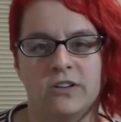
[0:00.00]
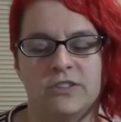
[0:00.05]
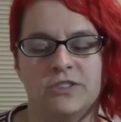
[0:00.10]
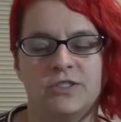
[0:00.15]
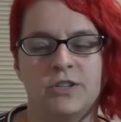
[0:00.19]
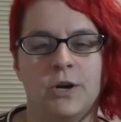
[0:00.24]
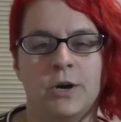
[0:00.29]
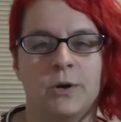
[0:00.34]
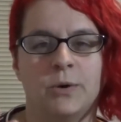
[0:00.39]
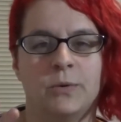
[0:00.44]

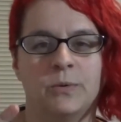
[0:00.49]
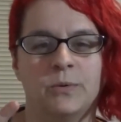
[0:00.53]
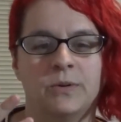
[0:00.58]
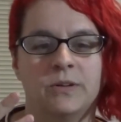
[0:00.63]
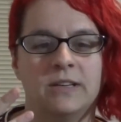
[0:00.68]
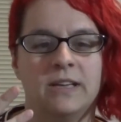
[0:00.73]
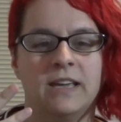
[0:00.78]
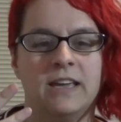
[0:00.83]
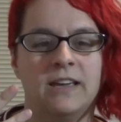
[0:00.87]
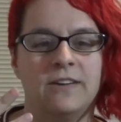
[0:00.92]
So
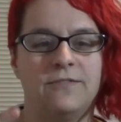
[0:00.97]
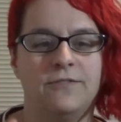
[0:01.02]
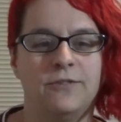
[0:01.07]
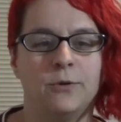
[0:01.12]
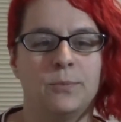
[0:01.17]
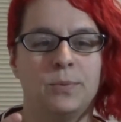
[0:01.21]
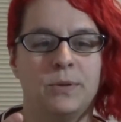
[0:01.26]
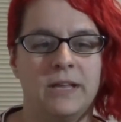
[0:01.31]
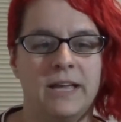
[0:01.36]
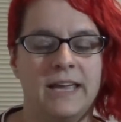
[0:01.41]
if
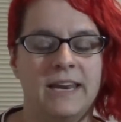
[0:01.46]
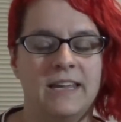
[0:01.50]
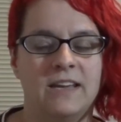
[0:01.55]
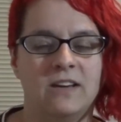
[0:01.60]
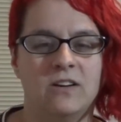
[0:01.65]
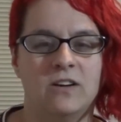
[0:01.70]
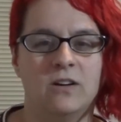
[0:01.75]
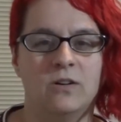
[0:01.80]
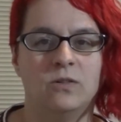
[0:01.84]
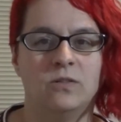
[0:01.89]
you're
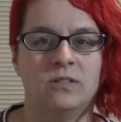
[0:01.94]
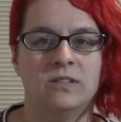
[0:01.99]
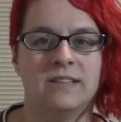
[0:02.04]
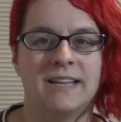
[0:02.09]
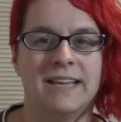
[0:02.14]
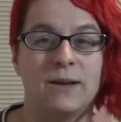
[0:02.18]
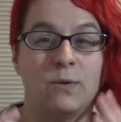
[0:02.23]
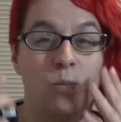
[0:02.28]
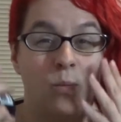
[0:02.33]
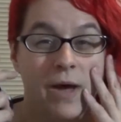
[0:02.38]
planning on
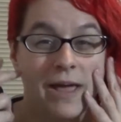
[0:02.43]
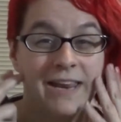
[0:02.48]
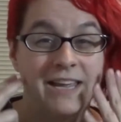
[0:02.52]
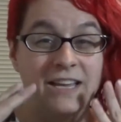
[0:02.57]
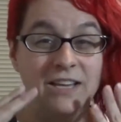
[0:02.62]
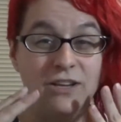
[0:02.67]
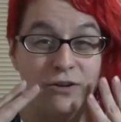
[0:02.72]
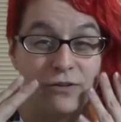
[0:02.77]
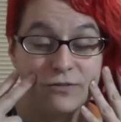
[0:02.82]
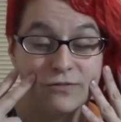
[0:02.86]
like
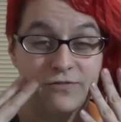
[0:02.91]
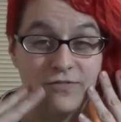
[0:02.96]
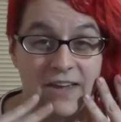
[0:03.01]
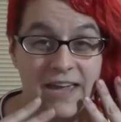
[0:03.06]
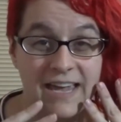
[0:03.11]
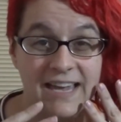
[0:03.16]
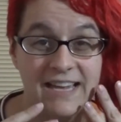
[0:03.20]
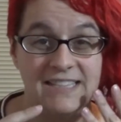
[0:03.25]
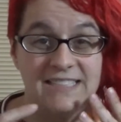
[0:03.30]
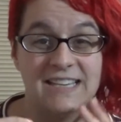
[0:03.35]
wetting your
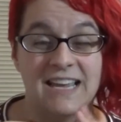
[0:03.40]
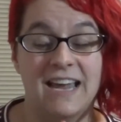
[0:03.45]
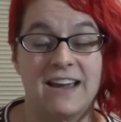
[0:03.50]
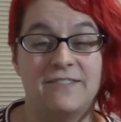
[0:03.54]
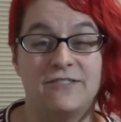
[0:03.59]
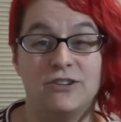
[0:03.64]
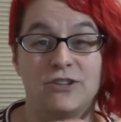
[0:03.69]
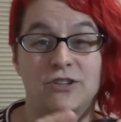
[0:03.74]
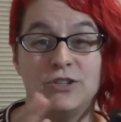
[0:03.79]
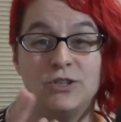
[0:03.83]
face
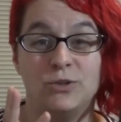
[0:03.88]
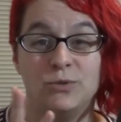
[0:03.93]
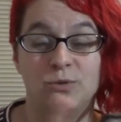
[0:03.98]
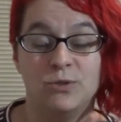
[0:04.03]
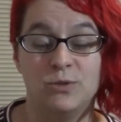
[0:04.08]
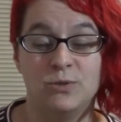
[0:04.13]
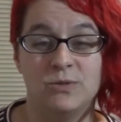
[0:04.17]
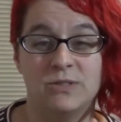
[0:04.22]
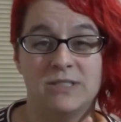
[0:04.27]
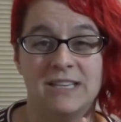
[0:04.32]
after you
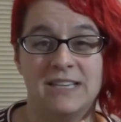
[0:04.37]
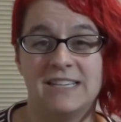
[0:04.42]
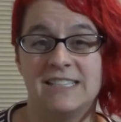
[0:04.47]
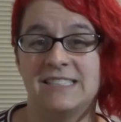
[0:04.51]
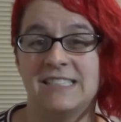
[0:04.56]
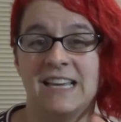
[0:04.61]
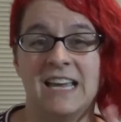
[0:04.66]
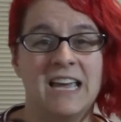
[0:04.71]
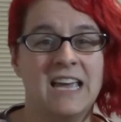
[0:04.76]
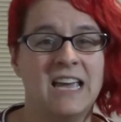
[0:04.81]
use
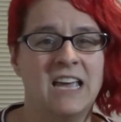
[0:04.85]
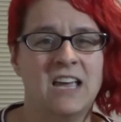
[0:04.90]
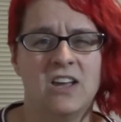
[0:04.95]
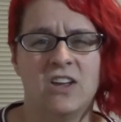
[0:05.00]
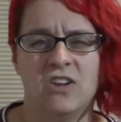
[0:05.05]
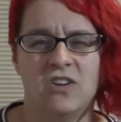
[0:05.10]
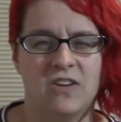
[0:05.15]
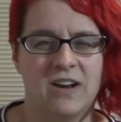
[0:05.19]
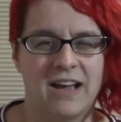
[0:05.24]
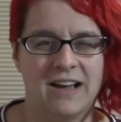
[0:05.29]
this,
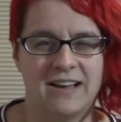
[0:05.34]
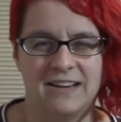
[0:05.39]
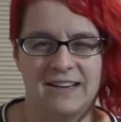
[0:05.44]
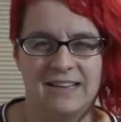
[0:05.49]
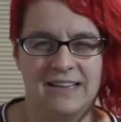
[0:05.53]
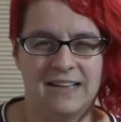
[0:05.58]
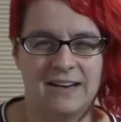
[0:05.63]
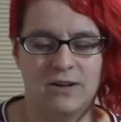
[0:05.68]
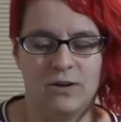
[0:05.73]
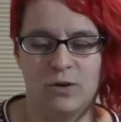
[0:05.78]
you're not going to
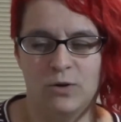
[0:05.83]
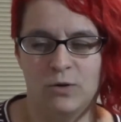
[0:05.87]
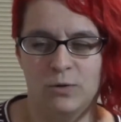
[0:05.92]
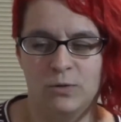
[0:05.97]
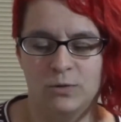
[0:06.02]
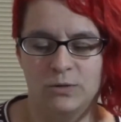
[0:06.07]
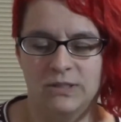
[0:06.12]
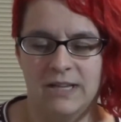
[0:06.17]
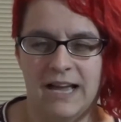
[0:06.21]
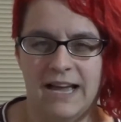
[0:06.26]
get a
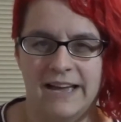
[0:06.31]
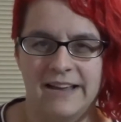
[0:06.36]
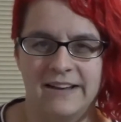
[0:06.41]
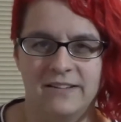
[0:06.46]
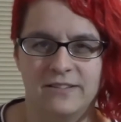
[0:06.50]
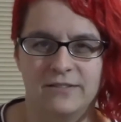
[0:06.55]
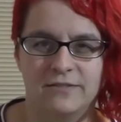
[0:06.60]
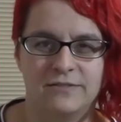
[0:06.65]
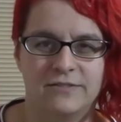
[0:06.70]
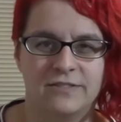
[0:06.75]
whole lot
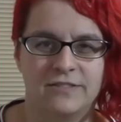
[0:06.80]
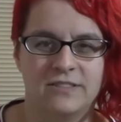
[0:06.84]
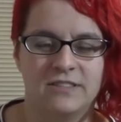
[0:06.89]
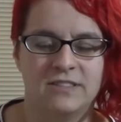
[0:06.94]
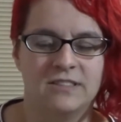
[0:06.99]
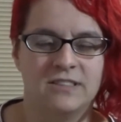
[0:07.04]
of